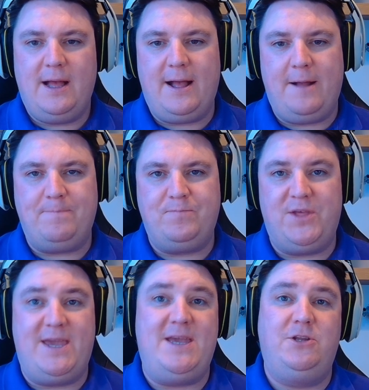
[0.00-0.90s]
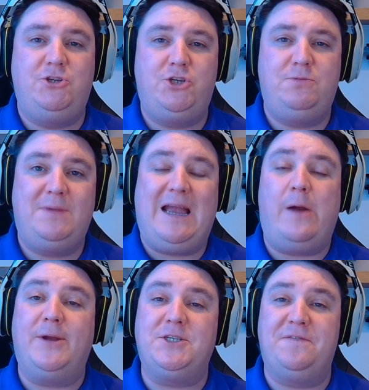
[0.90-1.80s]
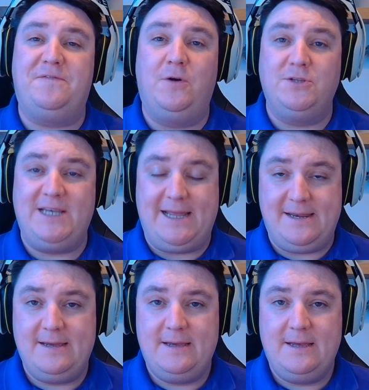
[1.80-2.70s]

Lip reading: that each character falls in.